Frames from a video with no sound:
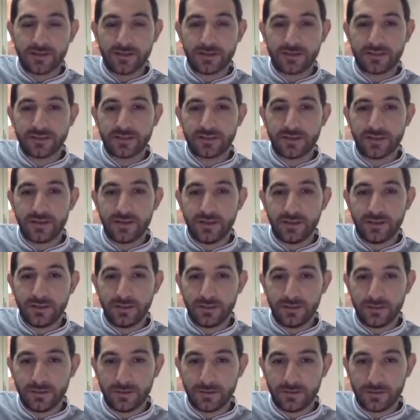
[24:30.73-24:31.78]
is
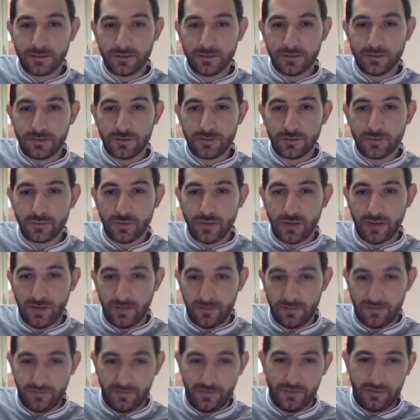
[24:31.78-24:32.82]
related to
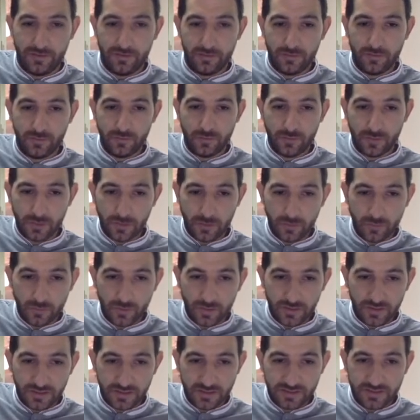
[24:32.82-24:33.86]
alpha. Why
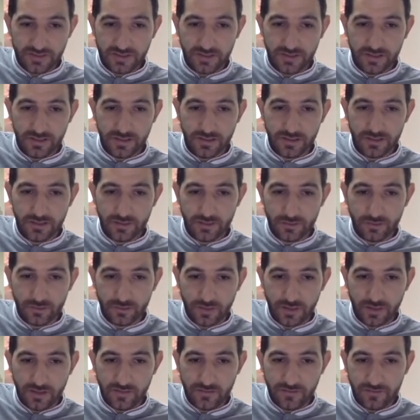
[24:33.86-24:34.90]
1 is related to
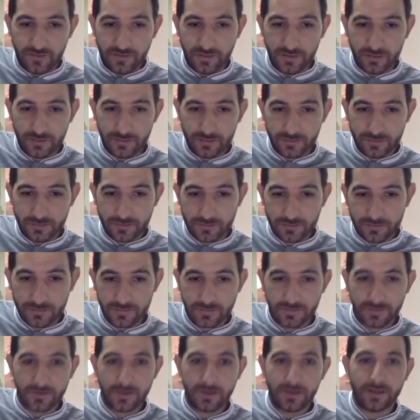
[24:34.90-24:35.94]
alpha?
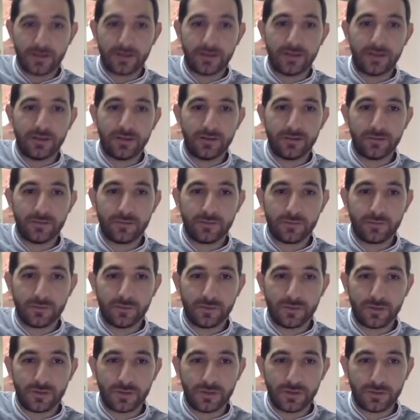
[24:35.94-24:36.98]
Again,
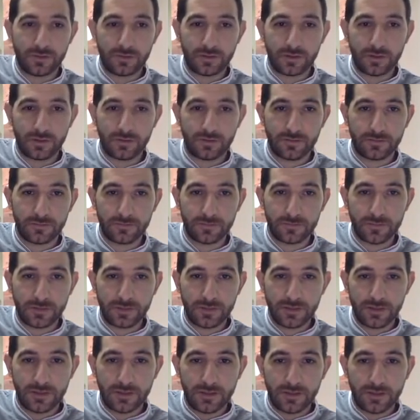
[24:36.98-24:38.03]
why? Okay,
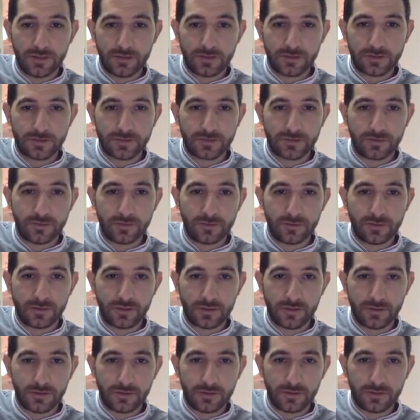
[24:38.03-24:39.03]
so look,